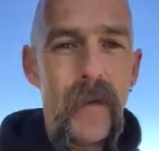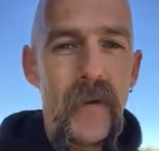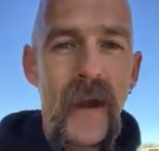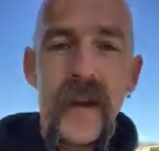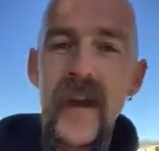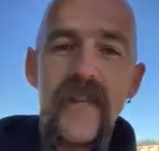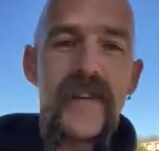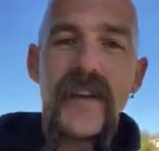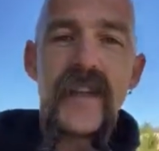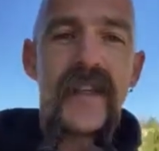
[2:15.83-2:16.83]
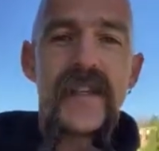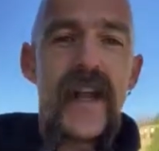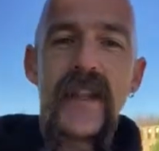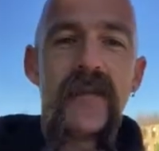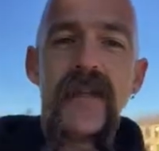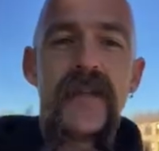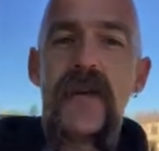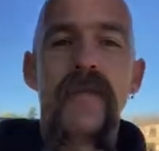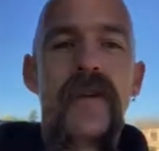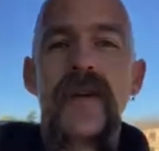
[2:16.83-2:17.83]
When I left, I did exactly what they
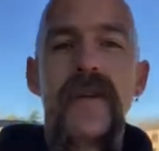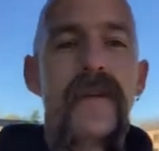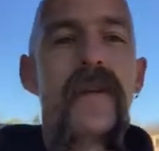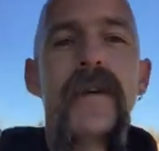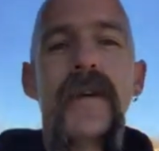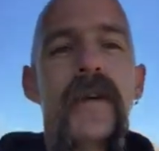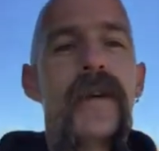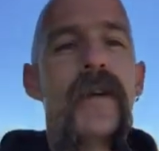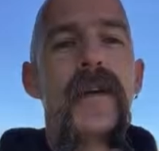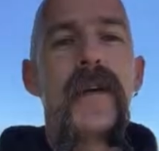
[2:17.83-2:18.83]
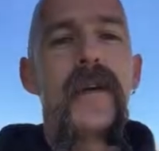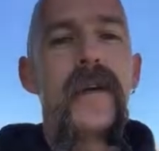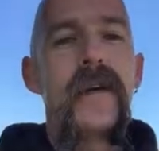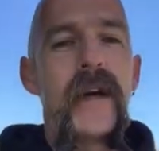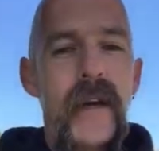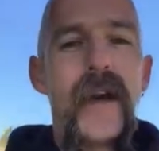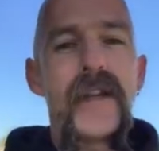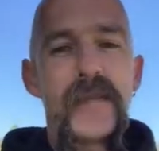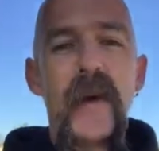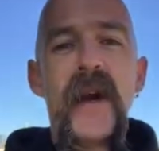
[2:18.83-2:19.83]
told me to do. I got
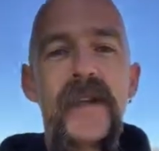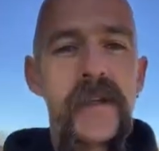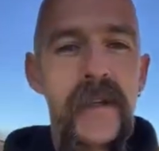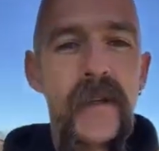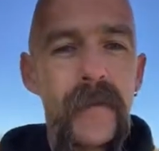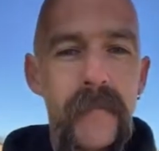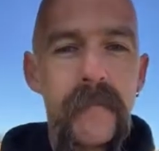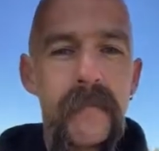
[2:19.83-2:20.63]
a sponsor.